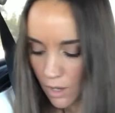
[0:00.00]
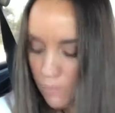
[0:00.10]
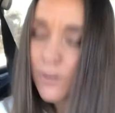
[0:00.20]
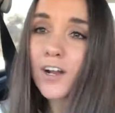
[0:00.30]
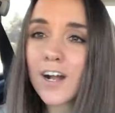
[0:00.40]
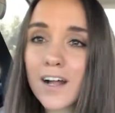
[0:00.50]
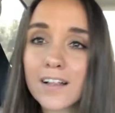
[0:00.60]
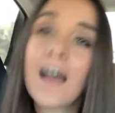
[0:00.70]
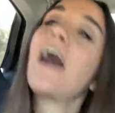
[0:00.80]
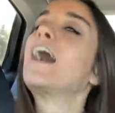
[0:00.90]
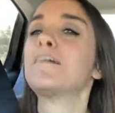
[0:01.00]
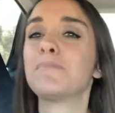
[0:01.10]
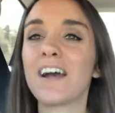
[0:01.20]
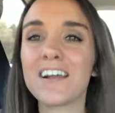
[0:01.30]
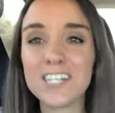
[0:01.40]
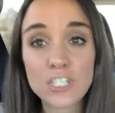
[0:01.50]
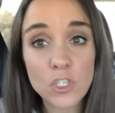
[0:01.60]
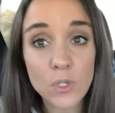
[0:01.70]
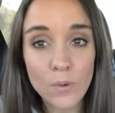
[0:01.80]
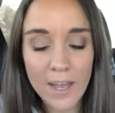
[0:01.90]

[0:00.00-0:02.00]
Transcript: Overall, I'm not too